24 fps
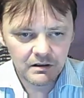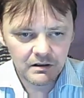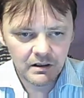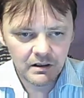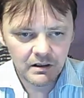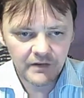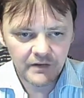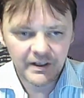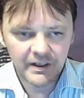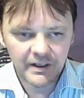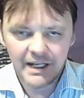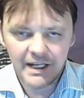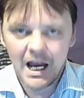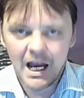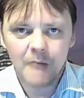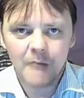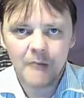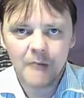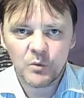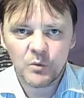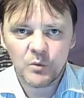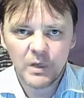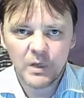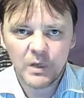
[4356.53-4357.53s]
I think it
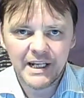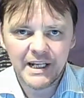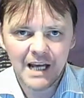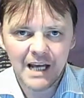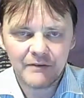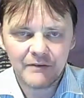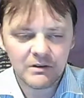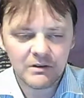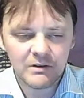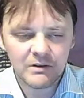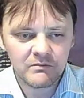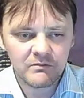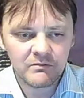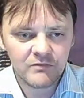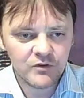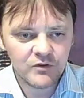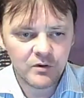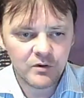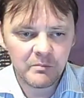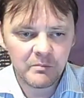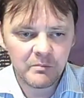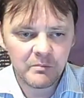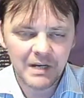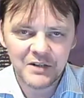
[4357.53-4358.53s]
happened a week after
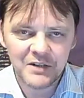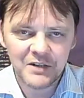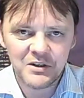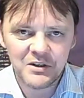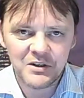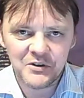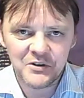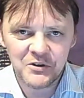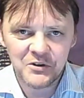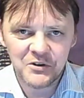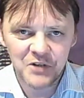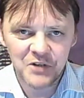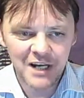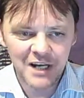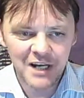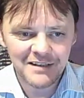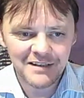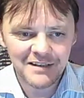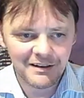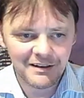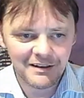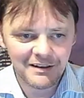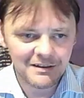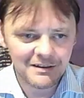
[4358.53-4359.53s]
Trump actually
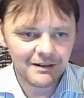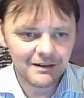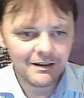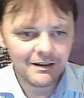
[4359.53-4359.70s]
suggested it.